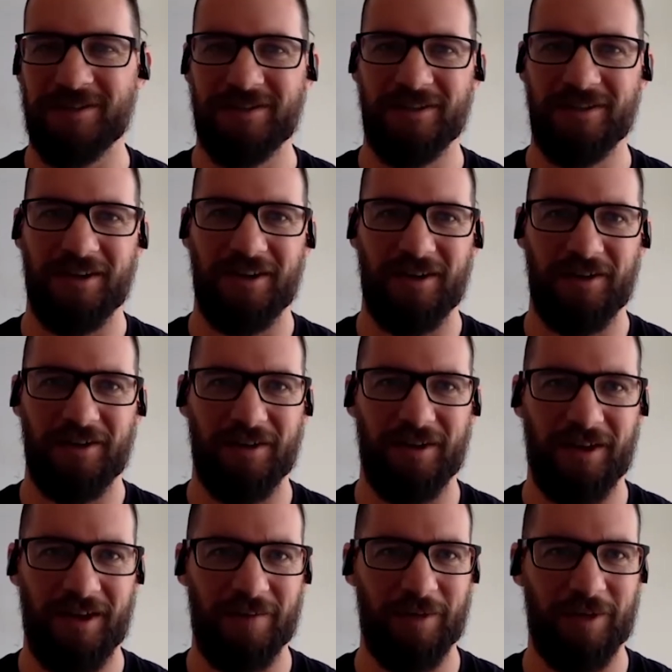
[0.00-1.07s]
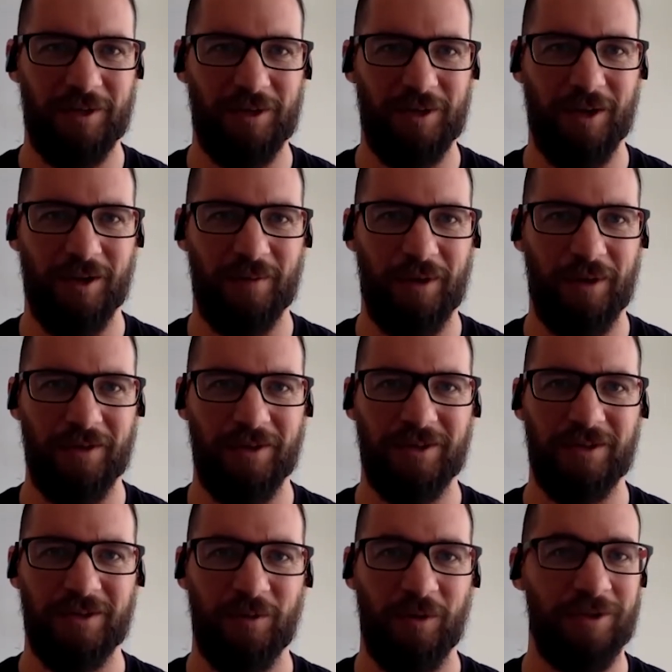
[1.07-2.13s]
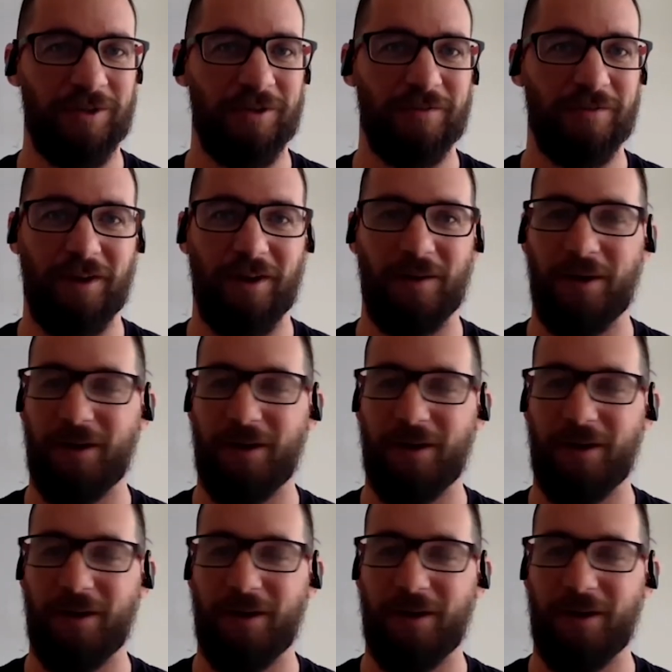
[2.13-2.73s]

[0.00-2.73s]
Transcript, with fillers: So the, I had my two younger brothers that weren't too far okay.